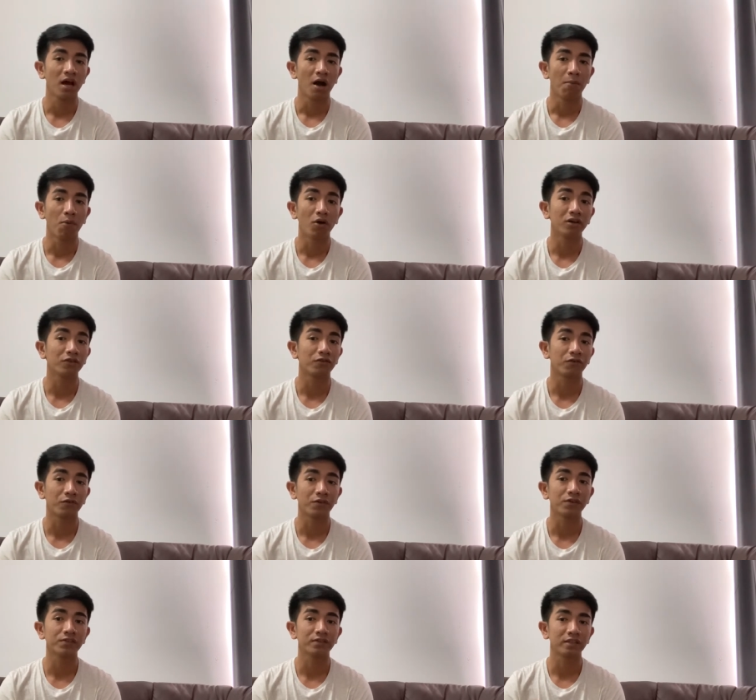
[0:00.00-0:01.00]
Among the
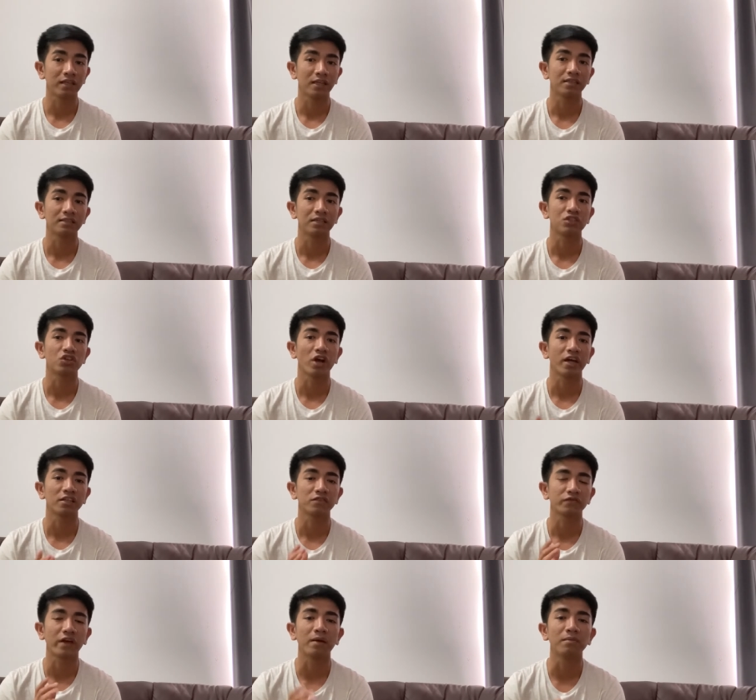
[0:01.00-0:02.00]
first things a
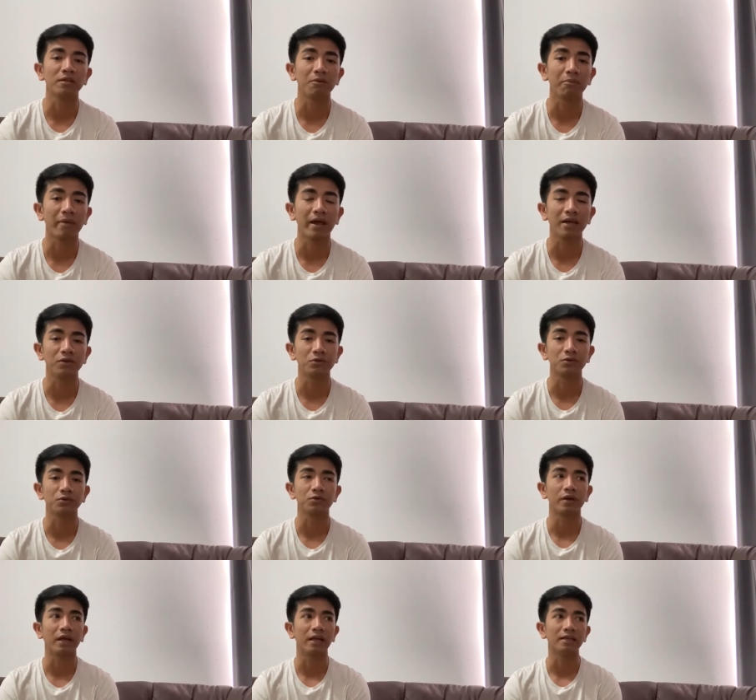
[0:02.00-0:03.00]
Chinese family may
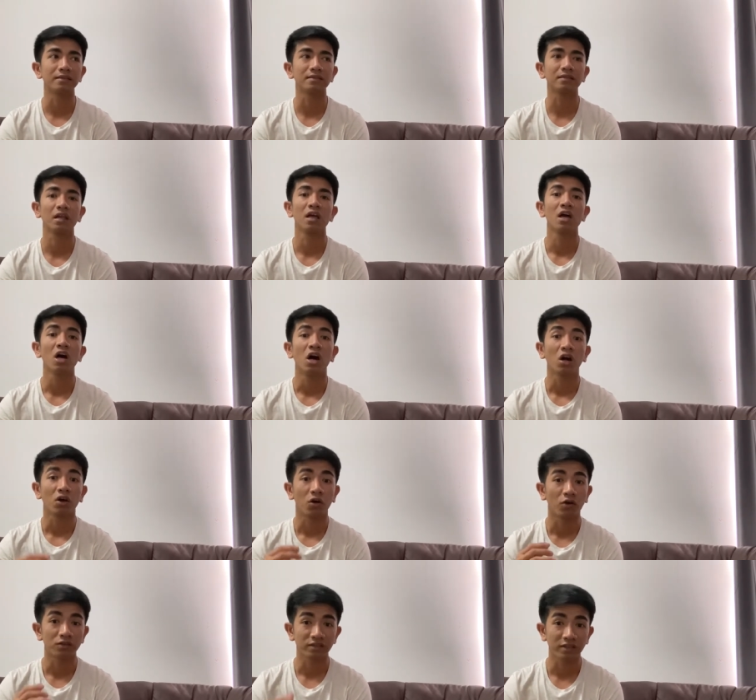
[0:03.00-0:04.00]
do is
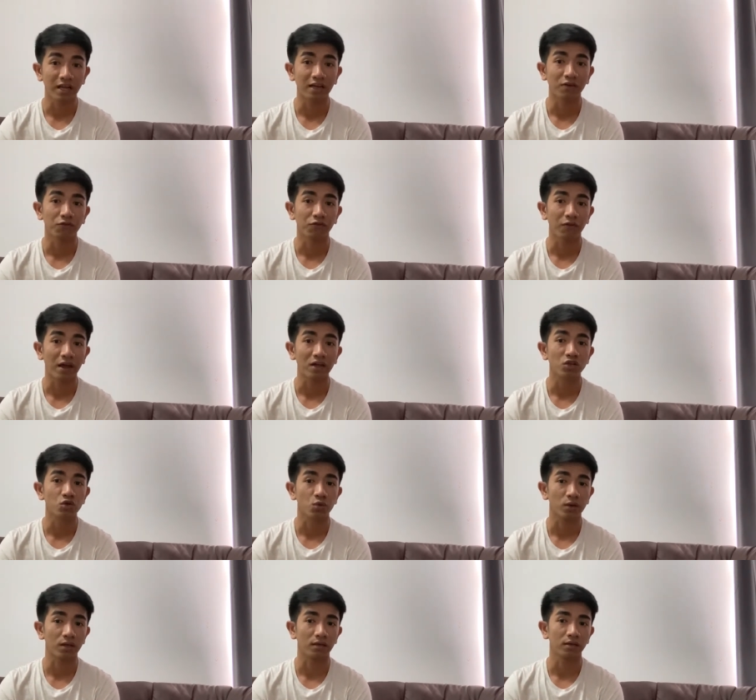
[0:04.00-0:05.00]
contact a feng
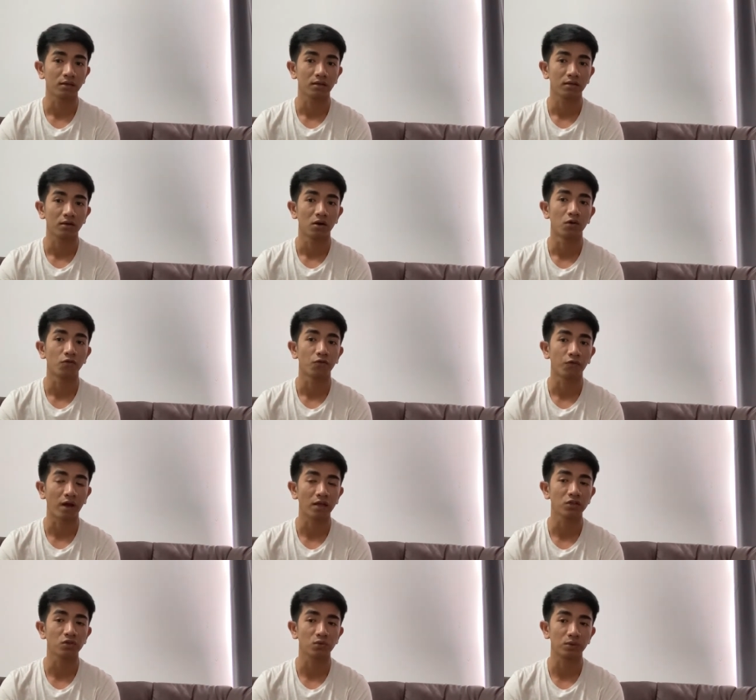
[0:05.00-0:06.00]
shui, a
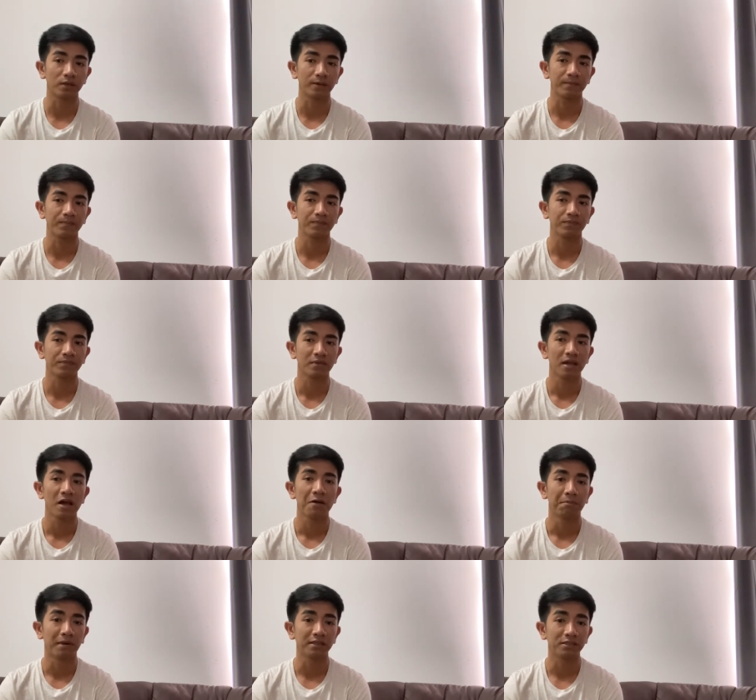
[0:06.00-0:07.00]
feng shui
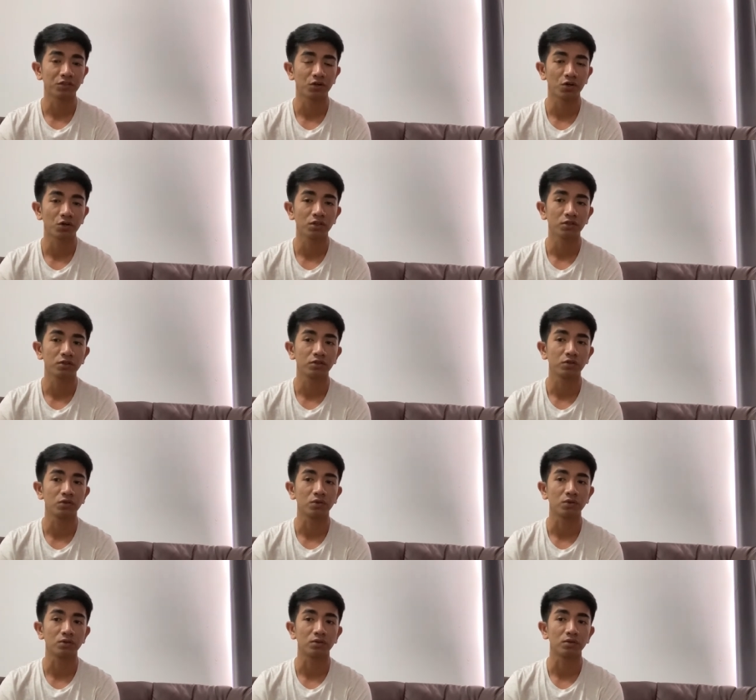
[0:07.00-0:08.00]
master
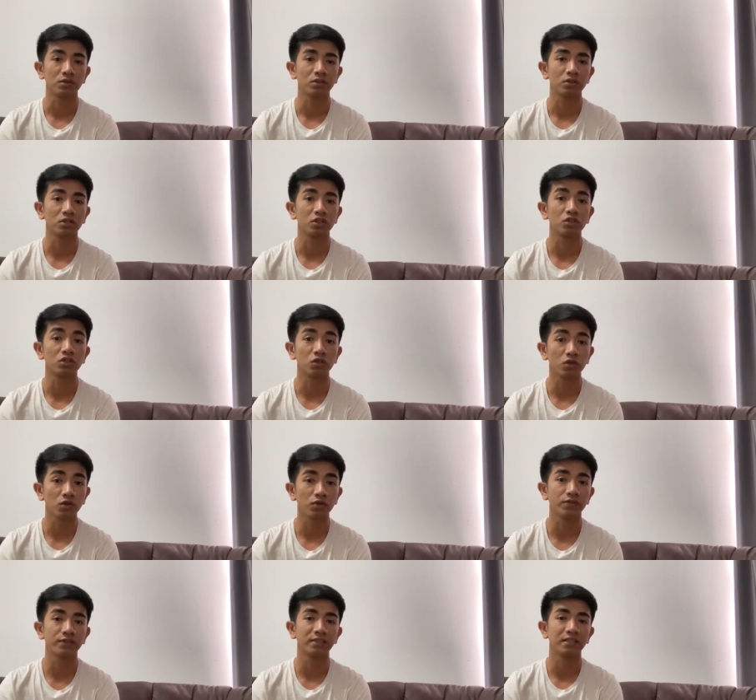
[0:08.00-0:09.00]
to
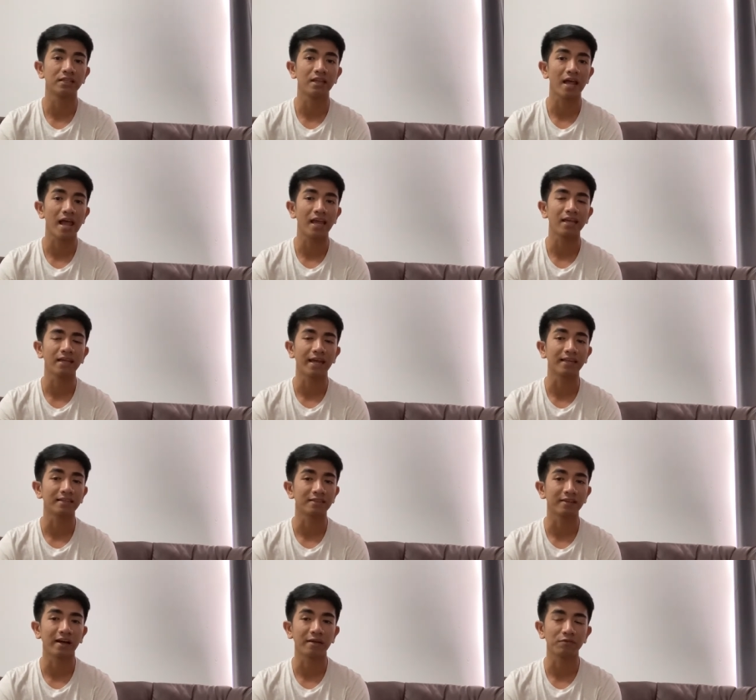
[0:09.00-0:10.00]
choose the day and
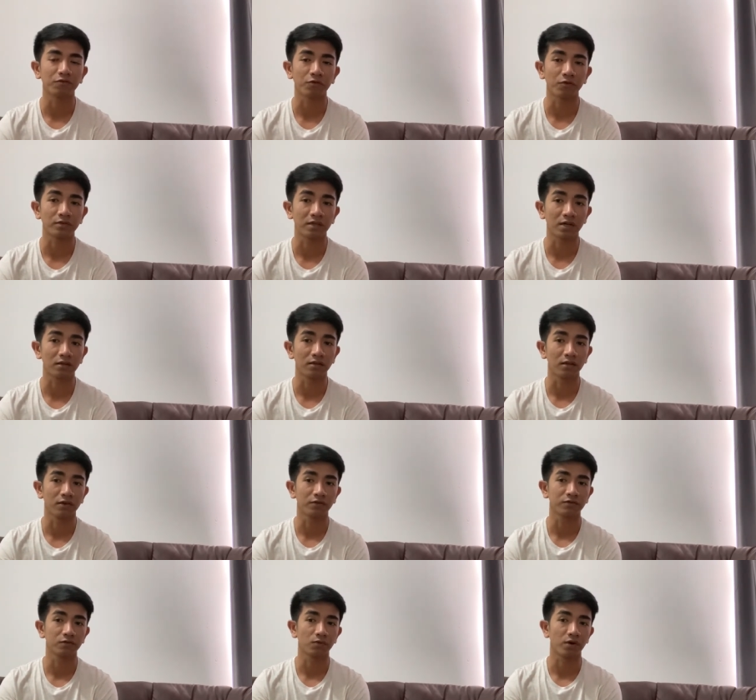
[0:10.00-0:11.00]
time for their
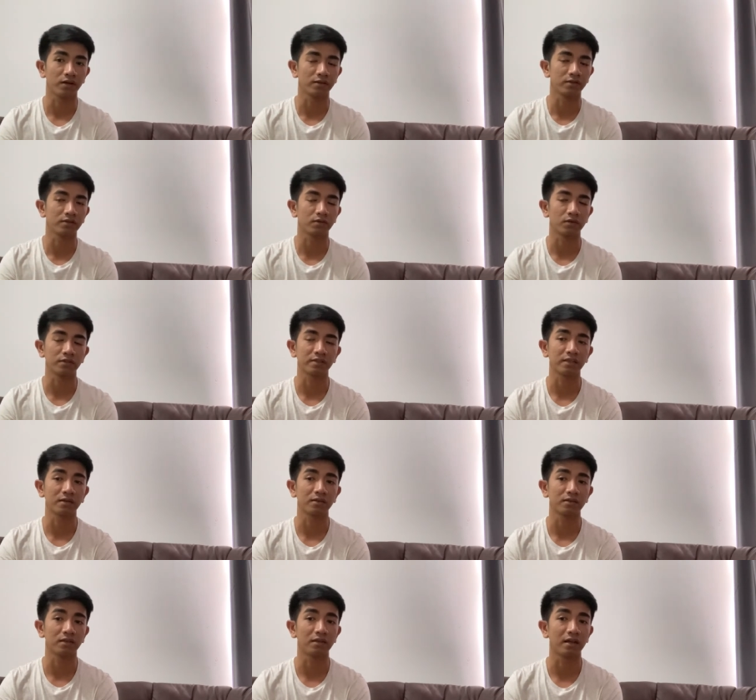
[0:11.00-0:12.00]
loved ones or
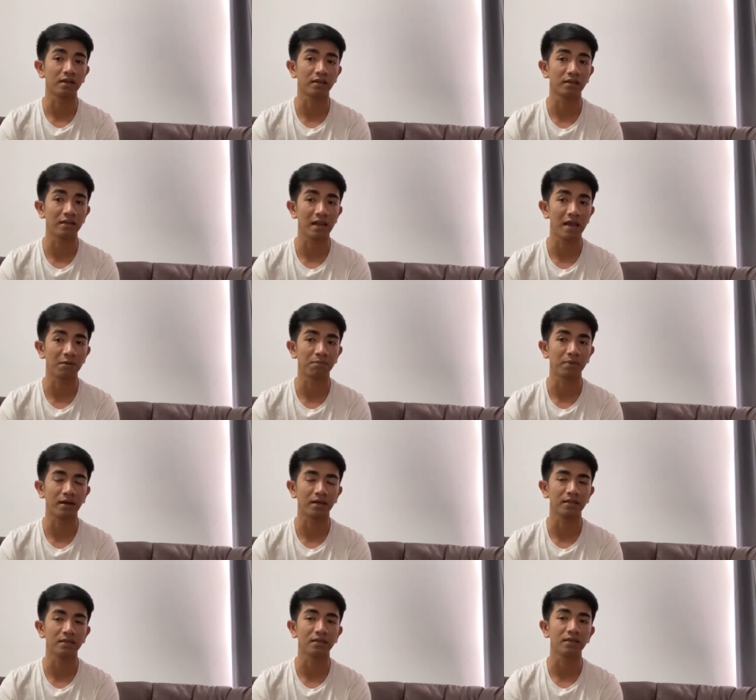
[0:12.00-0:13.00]
the, the date
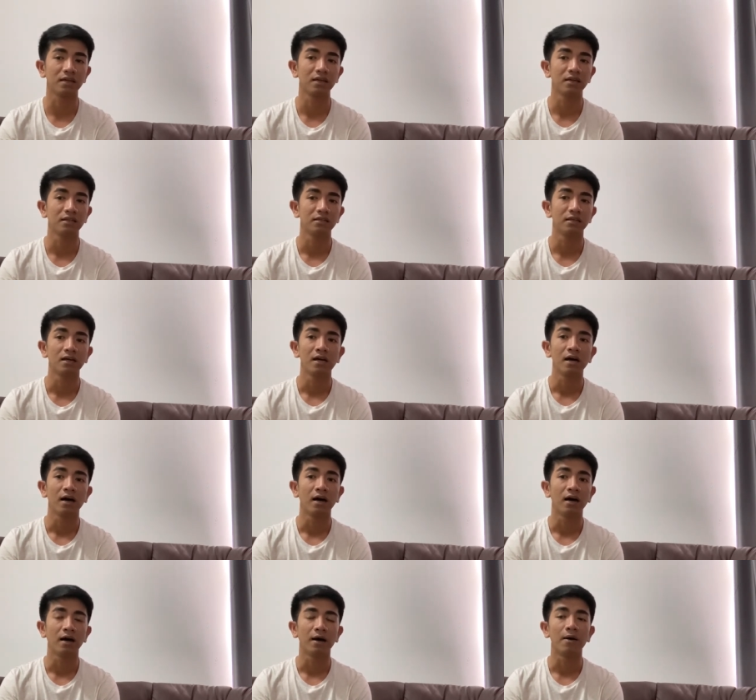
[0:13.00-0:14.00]
by the
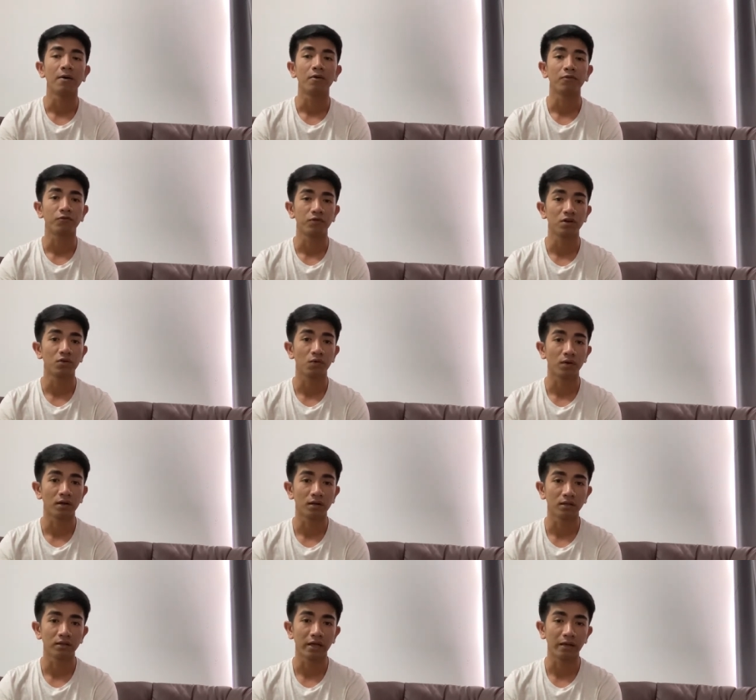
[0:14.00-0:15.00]
uh,
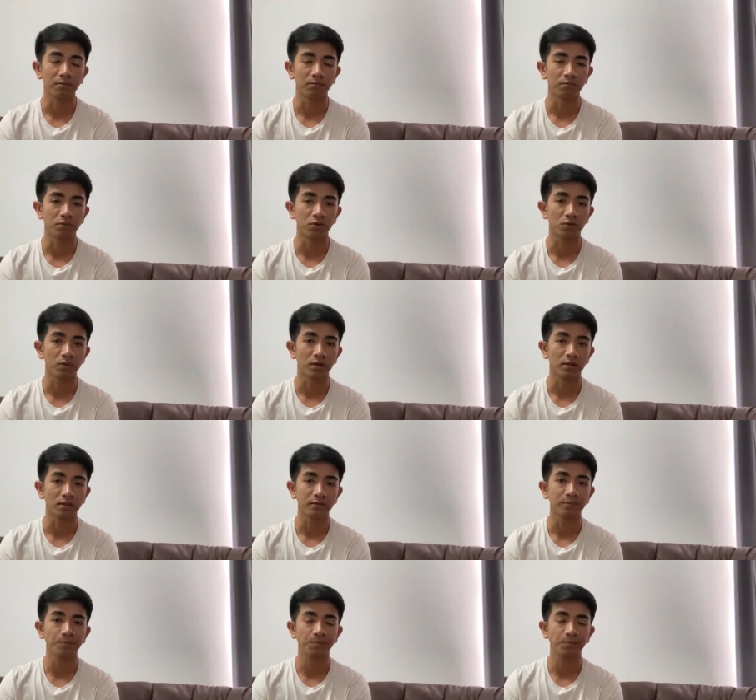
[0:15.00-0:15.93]
funeral and burial.